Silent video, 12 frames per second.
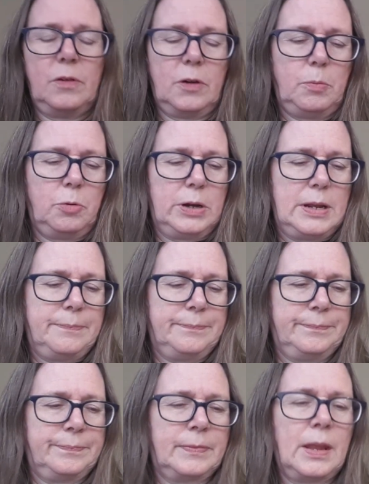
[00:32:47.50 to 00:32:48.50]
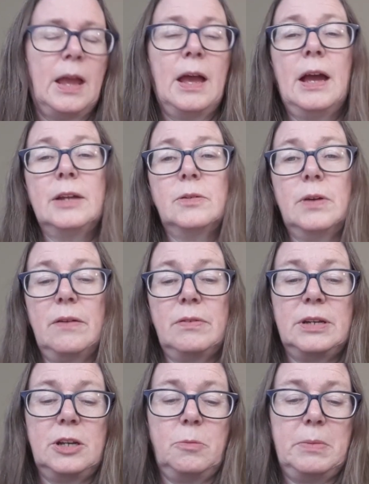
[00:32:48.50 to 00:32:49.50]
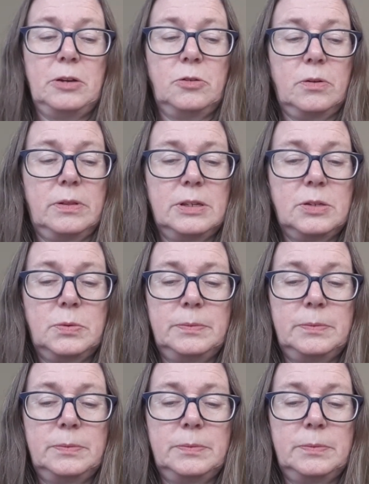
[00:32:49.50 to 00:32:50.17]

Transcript: very pretty. Don't have a needle minder on this